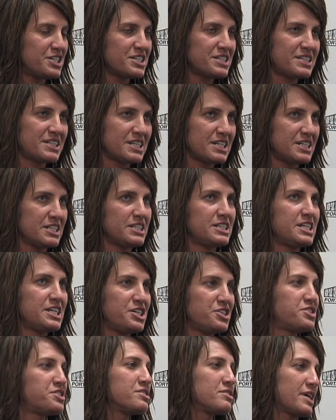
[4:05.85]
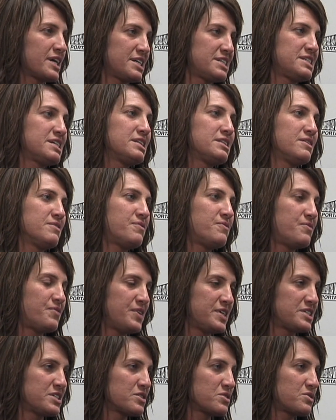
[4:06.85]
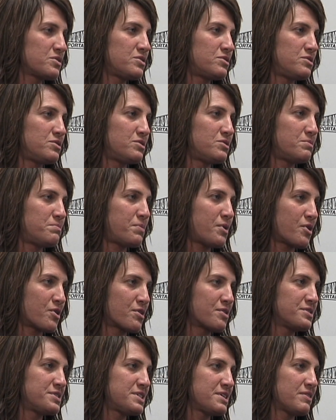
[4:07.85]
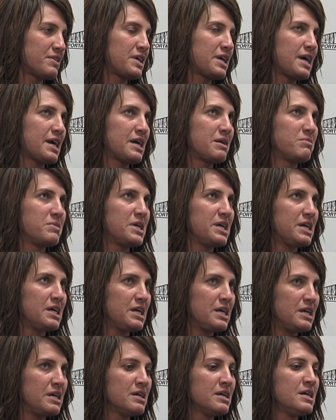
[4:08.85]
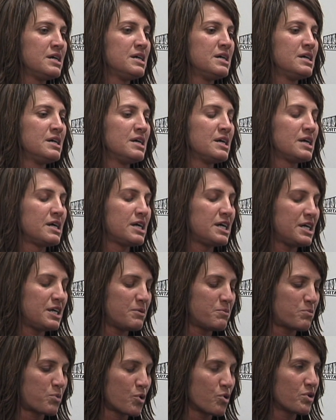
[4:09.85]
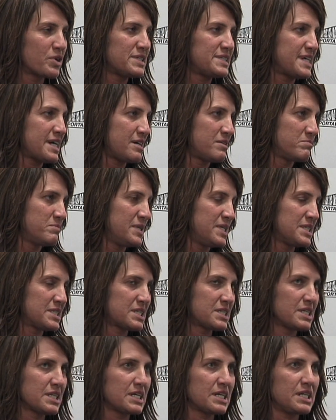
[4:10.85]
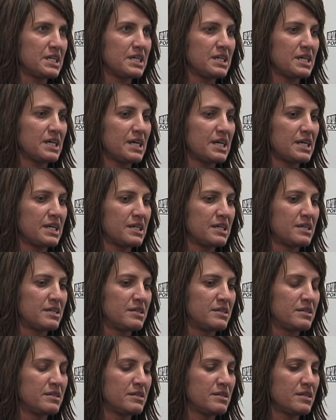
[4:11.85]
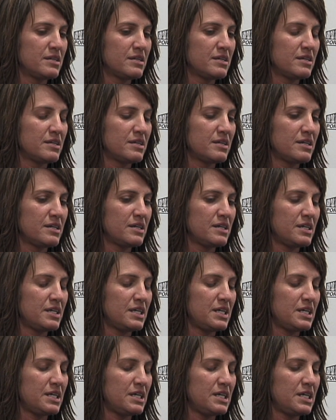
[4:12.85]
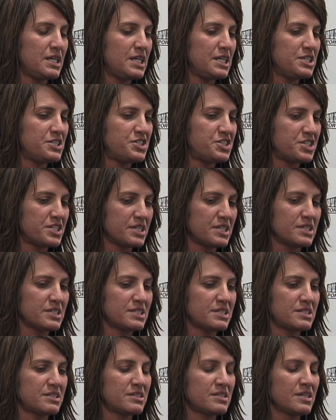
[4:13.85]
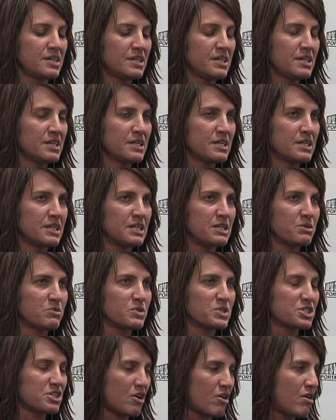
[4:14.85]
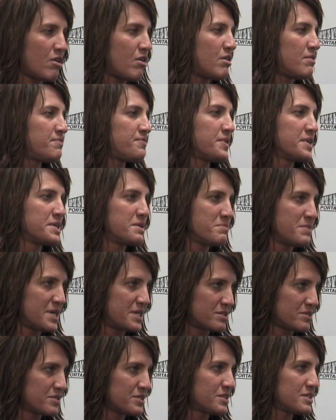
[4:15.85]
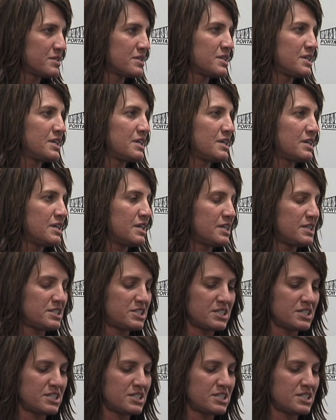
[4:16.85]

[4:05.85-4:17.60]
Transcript: just didn't teach you, like I said, the physical parts of the game. He broke it down mentally, and it was all fundamentals. Mm-hmm.